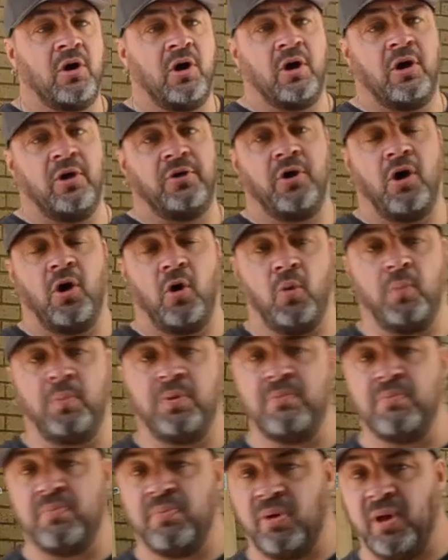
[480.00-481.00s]
on
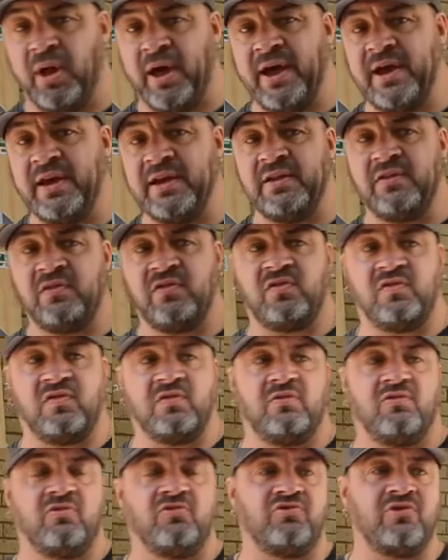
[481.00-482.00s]
open plains,
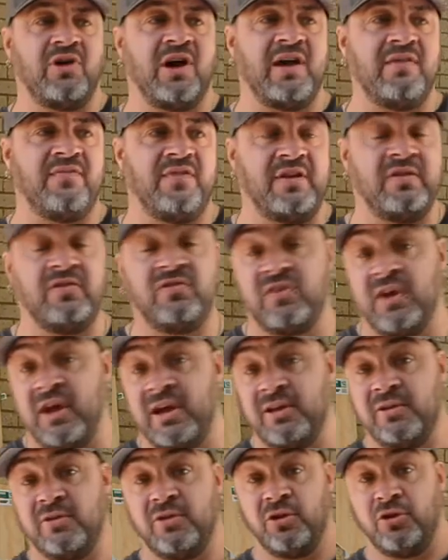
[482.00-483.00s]
driving,
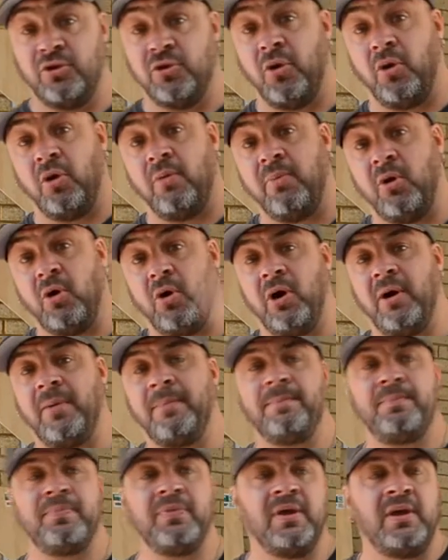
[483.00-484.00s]
say, the Nullarbor,
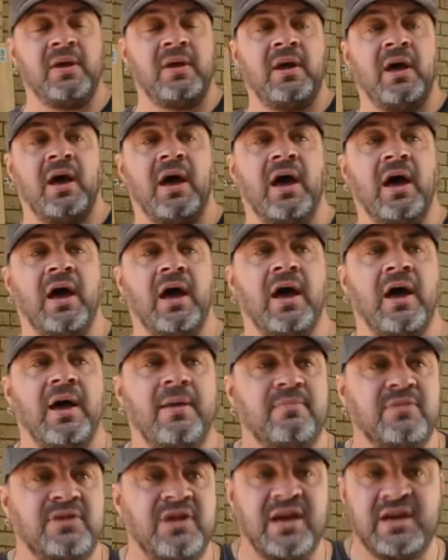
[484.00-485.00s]

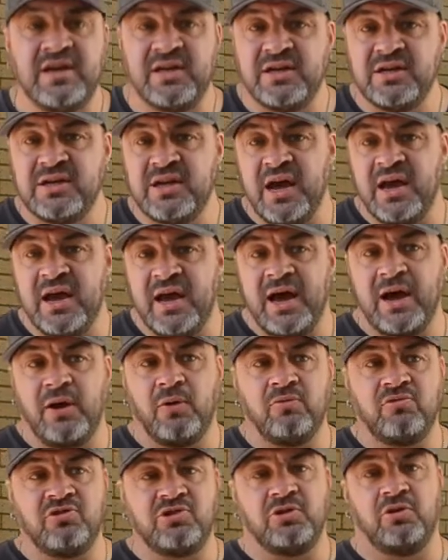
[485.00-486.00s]
day in, day
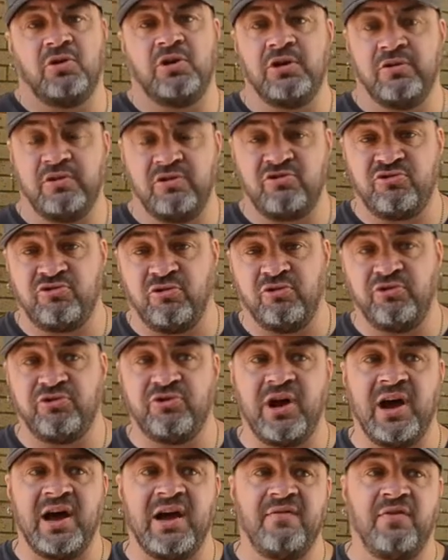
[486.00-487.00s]
out, you know, you're a truck
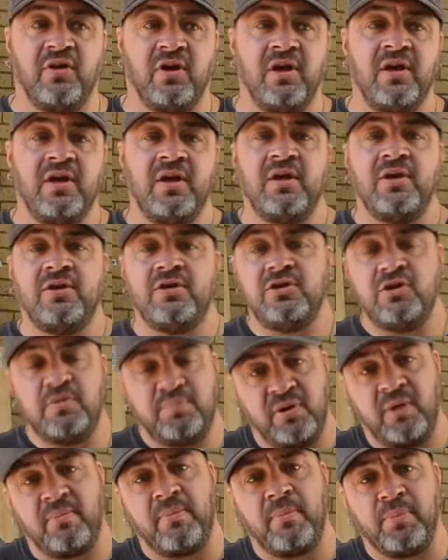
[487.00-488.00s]
driver, you
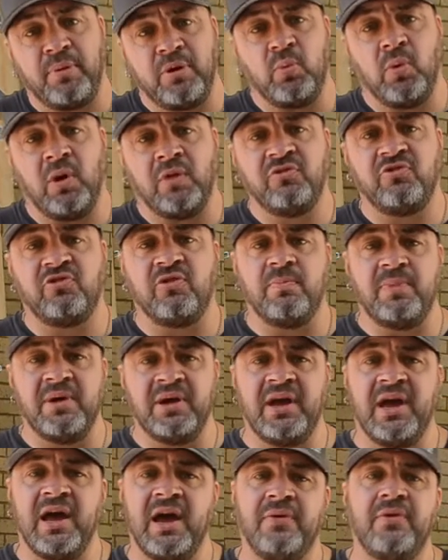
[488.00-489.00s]
probably want a
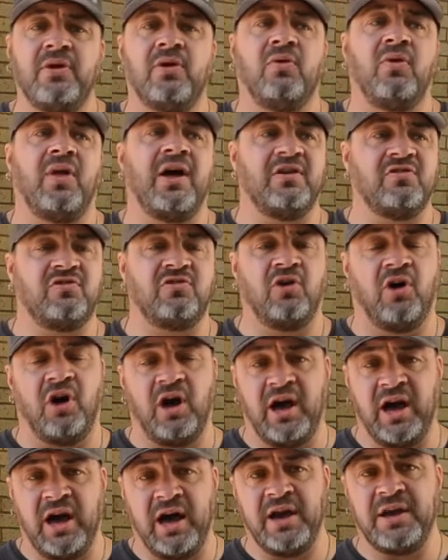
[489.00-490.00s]
big aerial that's got a
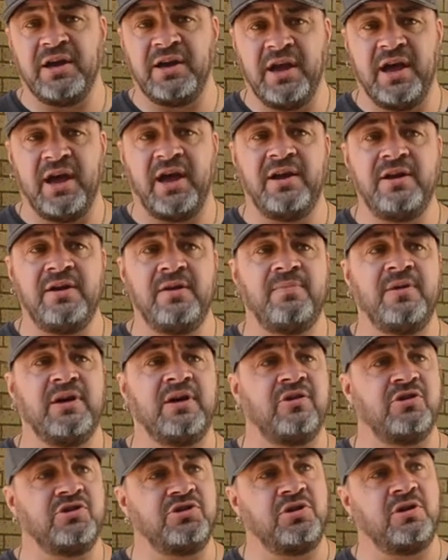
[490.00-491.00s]
high gain,
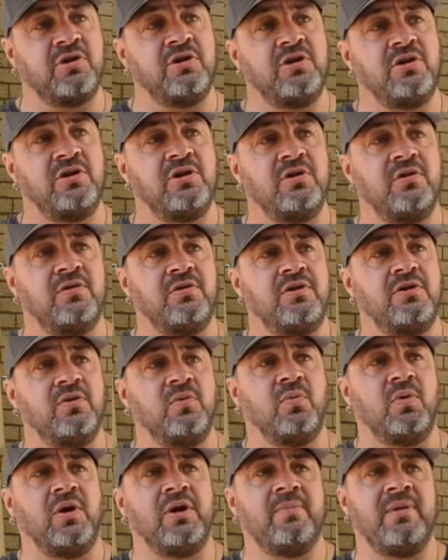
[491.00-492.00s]
because you
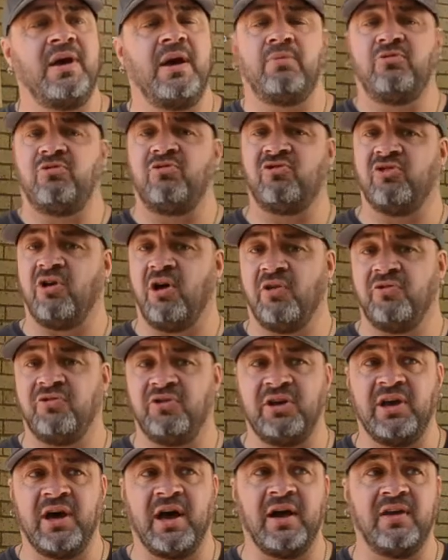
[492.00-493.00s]
want to be able to talk
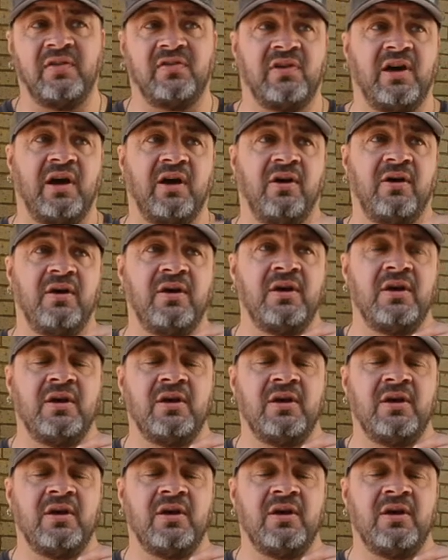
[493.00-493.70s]
to guys that are